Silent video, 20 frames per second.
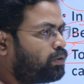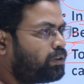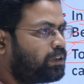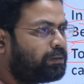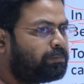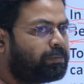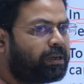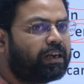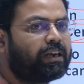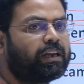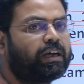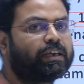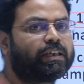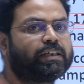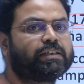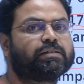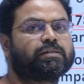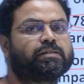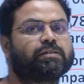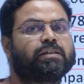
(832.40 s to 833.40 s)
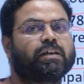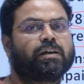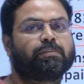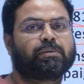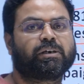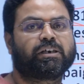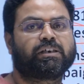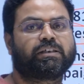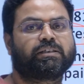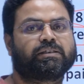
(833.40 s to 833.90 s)
rebel against the
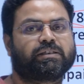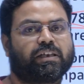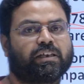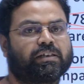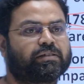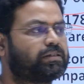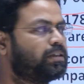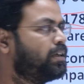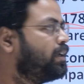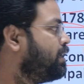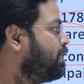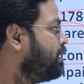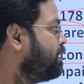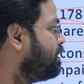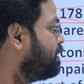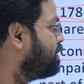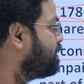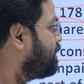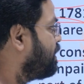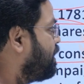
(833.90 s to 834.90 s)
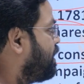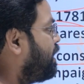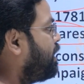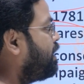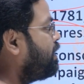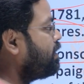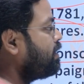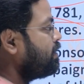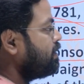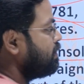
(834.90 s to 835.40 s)
Britishers,
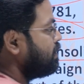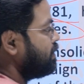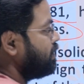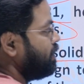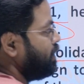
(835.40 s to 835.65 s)
king